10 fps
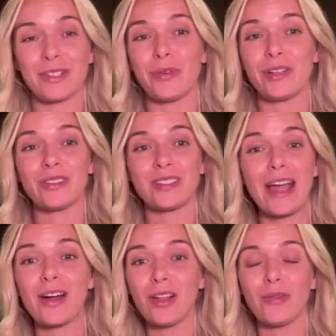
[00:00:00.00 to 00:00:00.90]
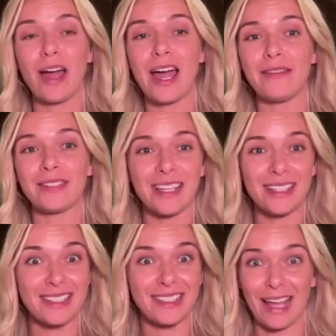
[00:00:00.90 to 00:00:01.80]
So when your cycle arrives,
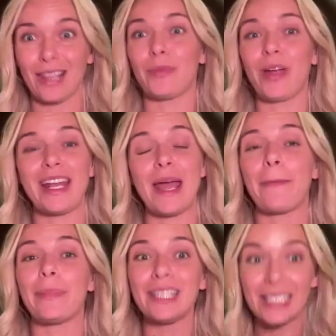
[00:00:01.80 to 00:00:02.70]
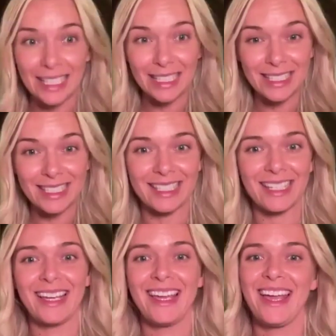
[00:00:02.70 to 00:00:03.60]
celebrate it, please.
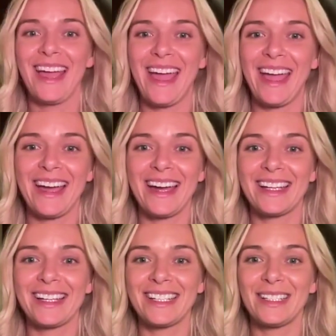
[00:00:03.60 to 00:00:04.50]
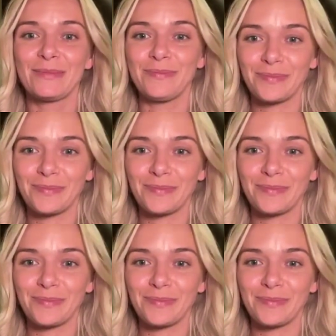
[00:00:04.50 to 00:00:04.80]
And